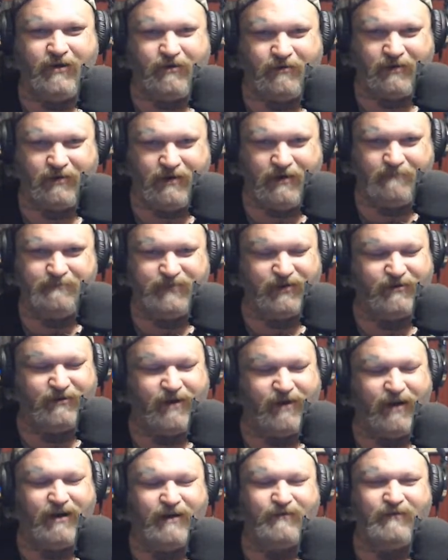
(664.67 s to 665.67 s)
Europe?
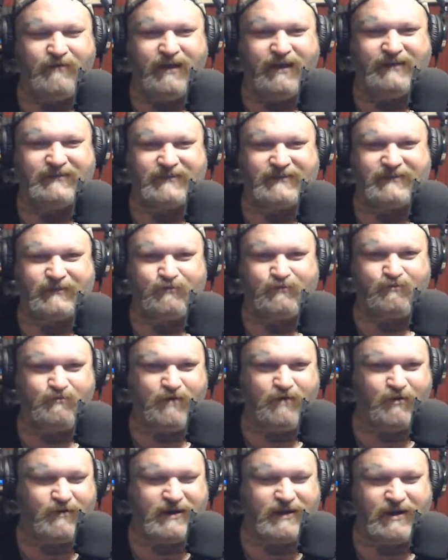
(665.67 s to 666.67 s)
They're always
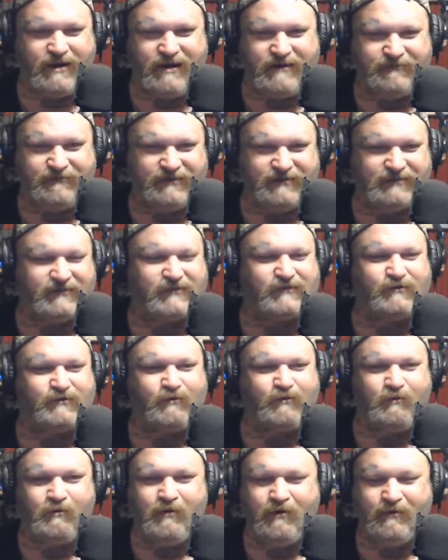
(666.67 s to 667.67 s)
screwing off and
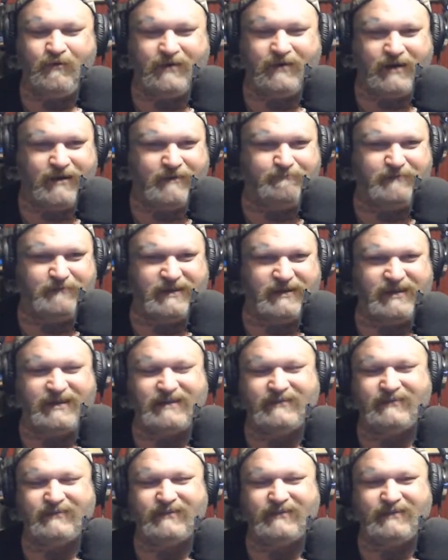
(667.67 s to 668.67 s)
screwing up and
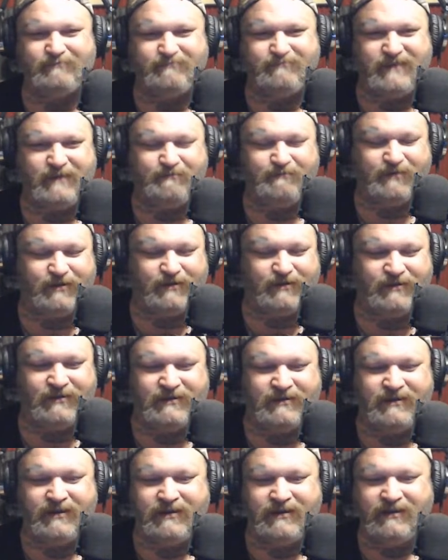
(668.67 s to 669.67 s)
getting people
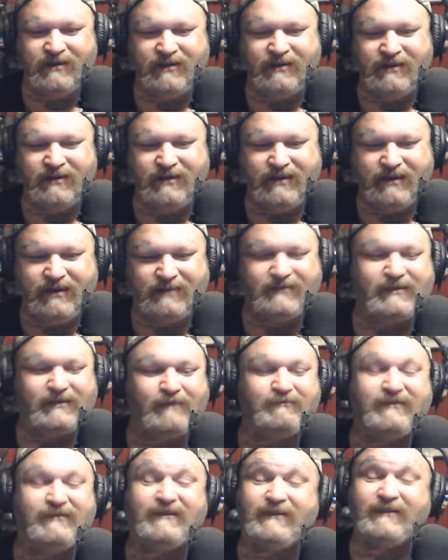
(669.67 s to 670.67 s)
in
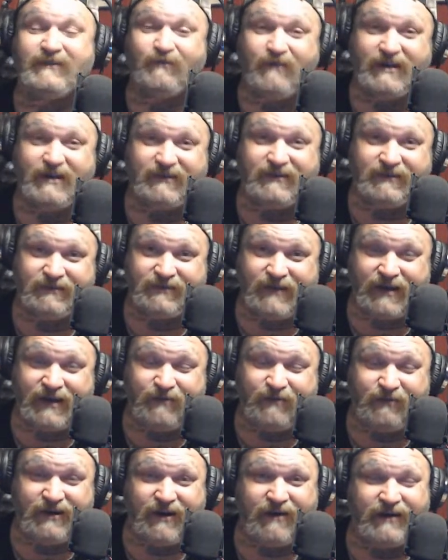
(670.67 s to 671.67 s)
some situations
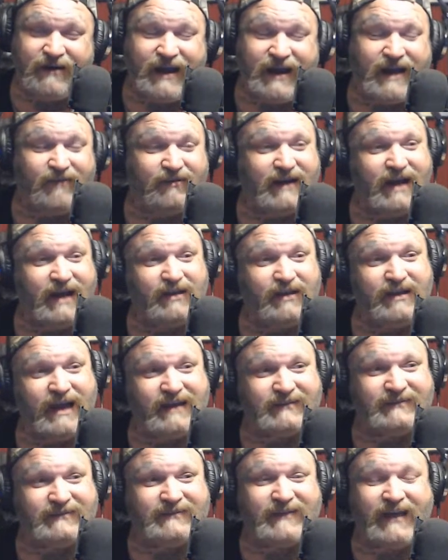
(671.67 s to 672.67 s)
like we are now. And now you
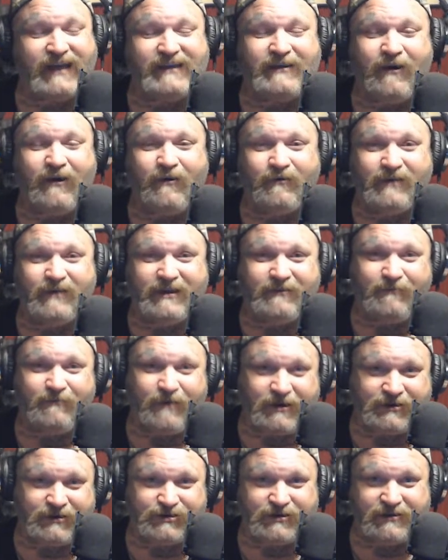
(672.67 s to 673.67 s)
got a psycho in
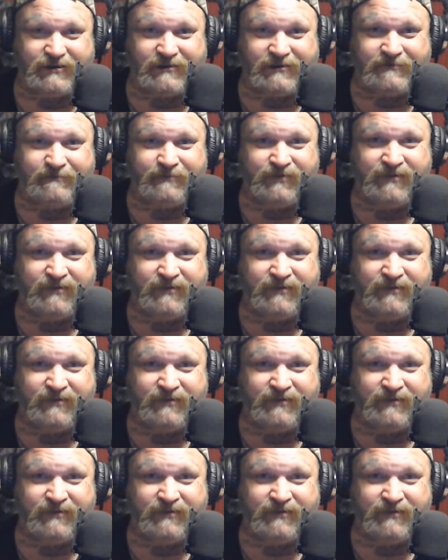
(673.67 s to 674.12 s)
Russia.